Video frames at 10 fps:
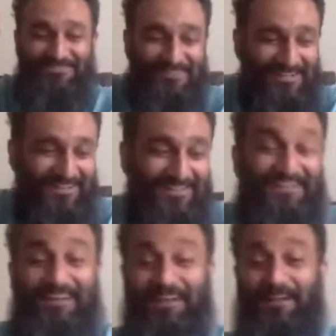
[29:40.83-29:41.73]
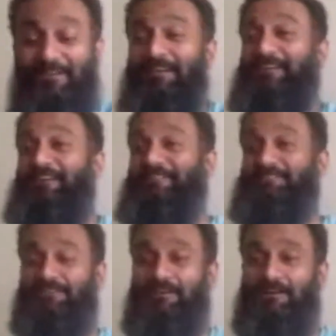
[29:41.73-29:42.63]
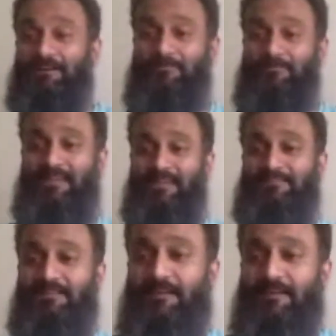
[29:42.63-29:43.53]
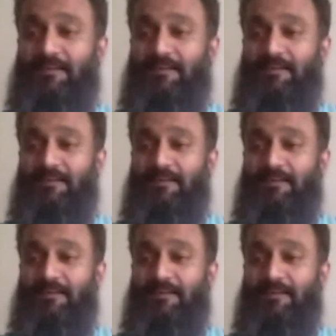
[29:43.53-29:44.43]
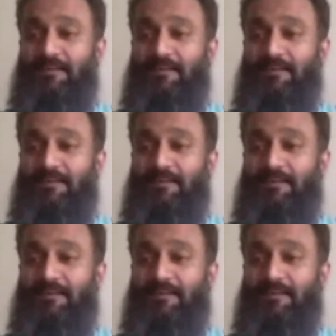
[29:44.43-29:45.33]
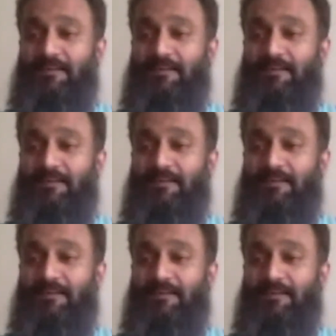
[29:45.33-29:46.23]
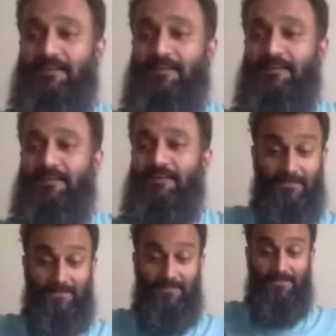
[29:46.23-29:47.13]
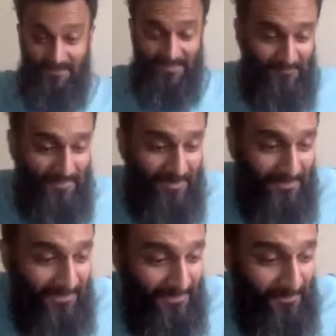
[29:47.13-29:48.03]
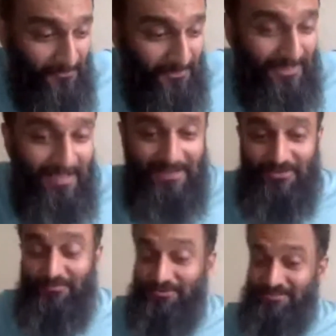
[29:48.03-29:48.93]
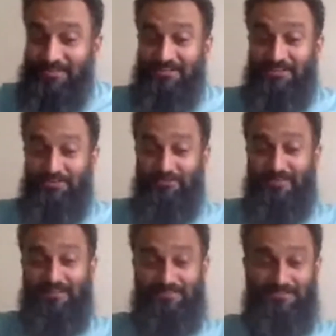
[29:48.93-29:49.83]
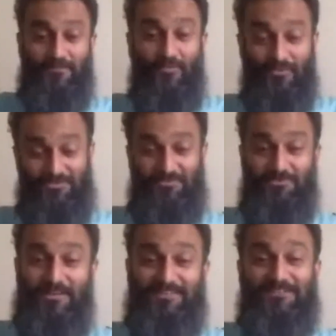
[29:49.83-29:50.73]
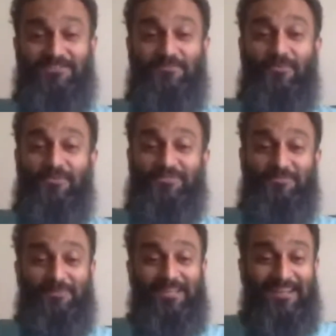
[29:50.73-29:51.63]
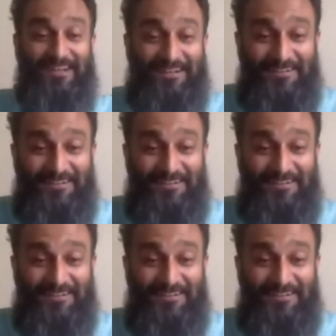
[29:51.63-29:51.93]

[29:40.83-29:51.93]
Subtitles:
really it's amazing how some people living in America will like to present to you that it's the most racist, most bigoted,